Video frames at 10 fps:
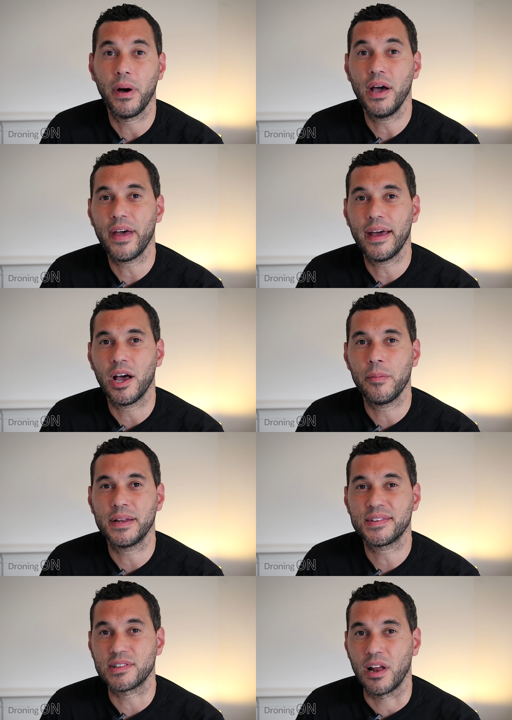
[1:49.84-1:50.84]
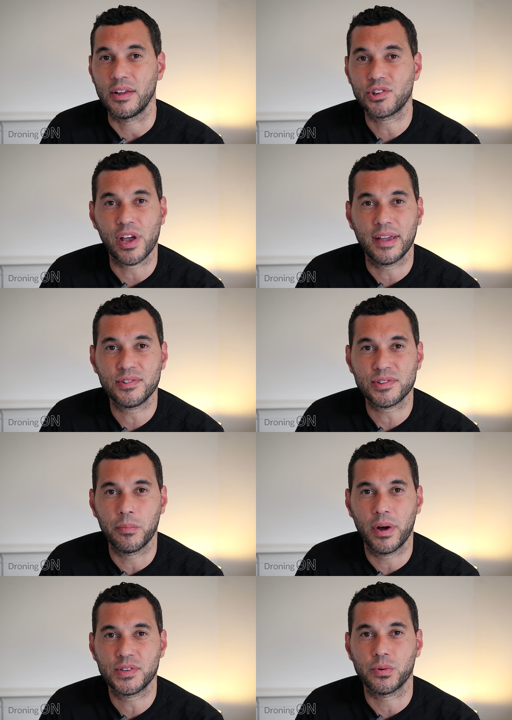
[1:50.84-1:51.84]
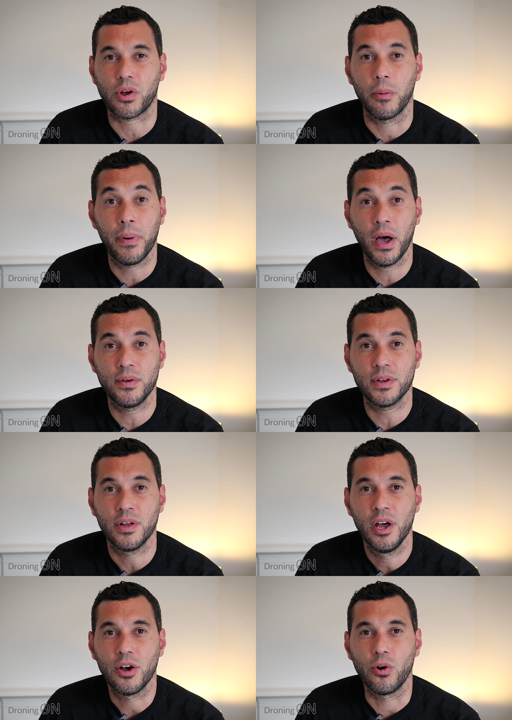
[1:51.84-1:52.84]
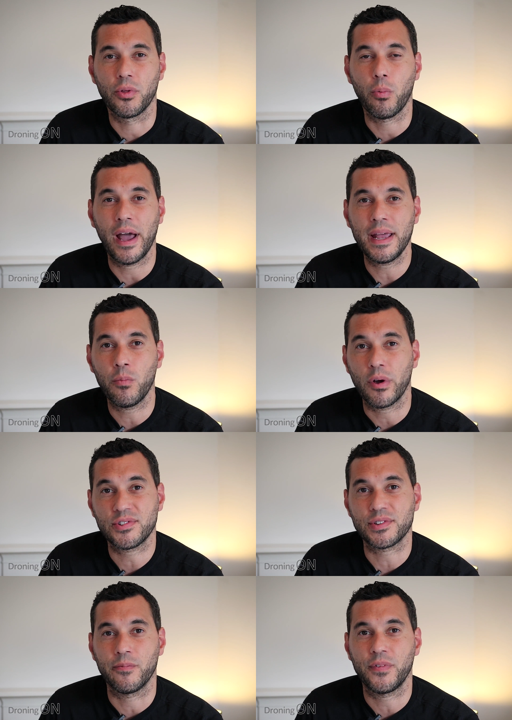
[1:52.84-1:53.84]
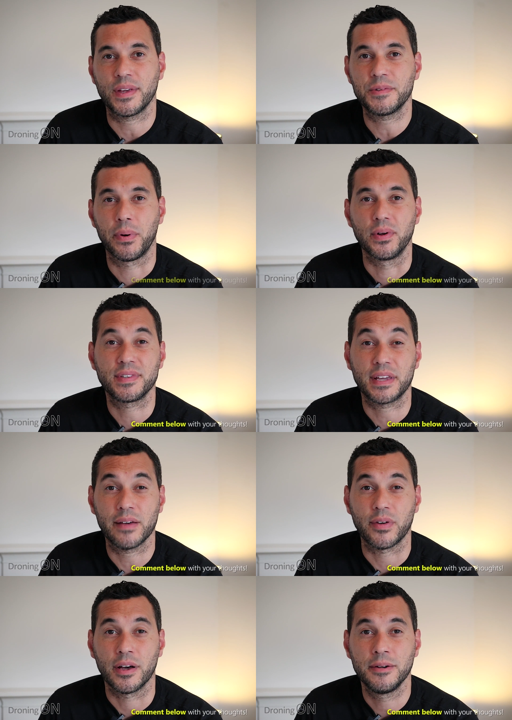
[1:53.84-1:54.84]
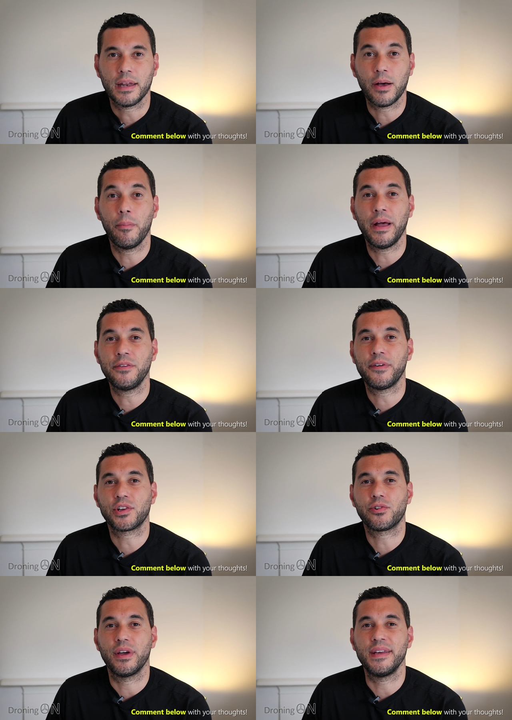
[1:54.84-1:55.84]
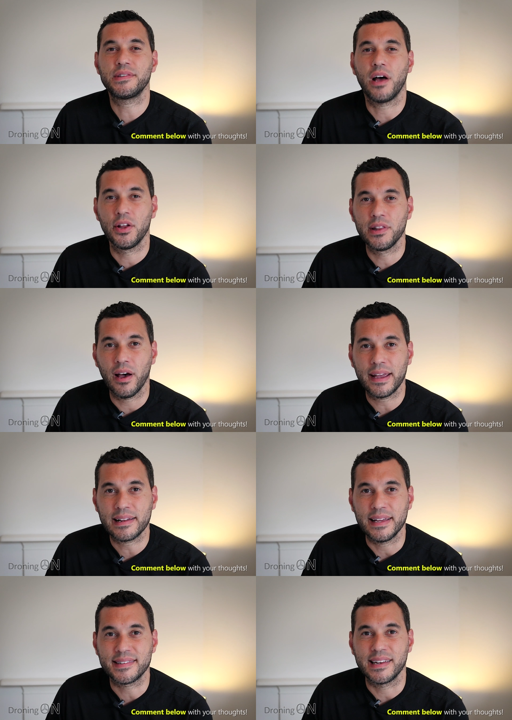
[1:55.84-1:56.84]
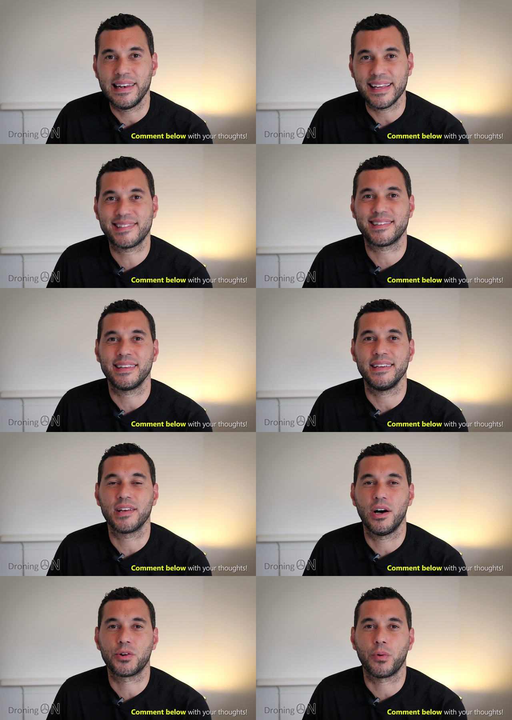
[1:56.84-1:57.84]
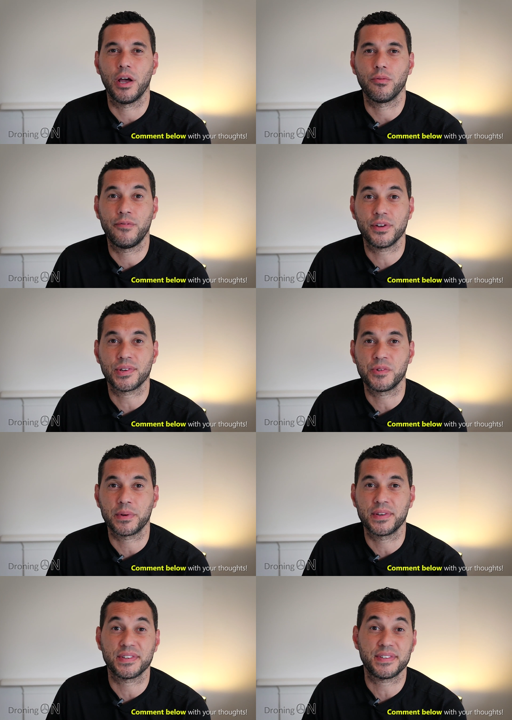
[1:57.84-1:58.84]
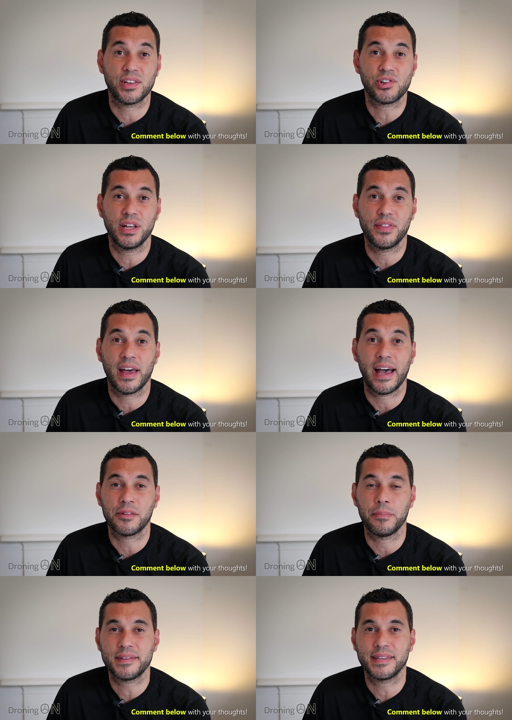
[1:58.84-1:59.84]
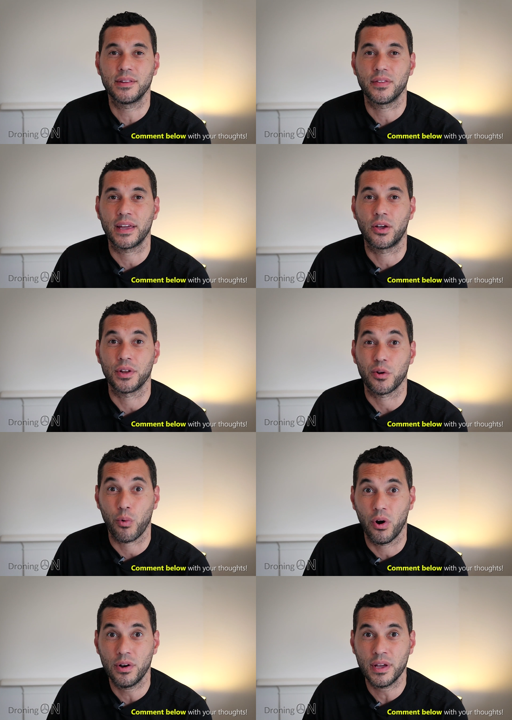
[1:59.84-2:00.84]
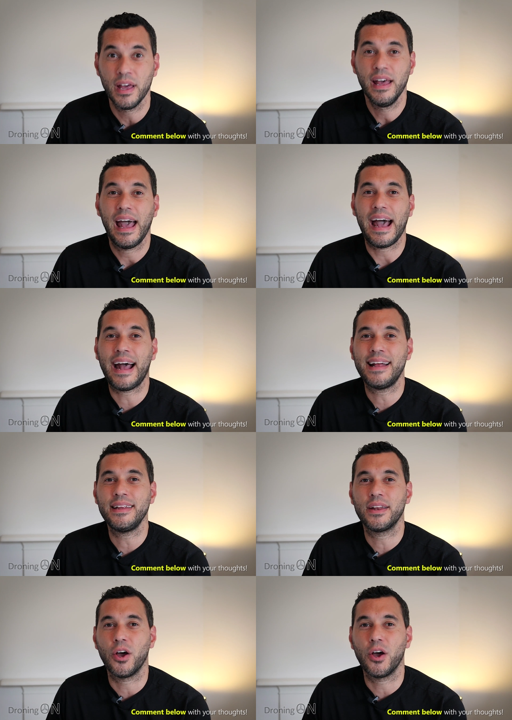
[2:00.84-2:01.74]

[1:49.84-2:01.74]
By that, I mean a slight change somewhere to a component or the way in which something is put together. Now, a manufacturer is unlikely to list these hardware revisions because essentially they're admitting that they got it wrong, and it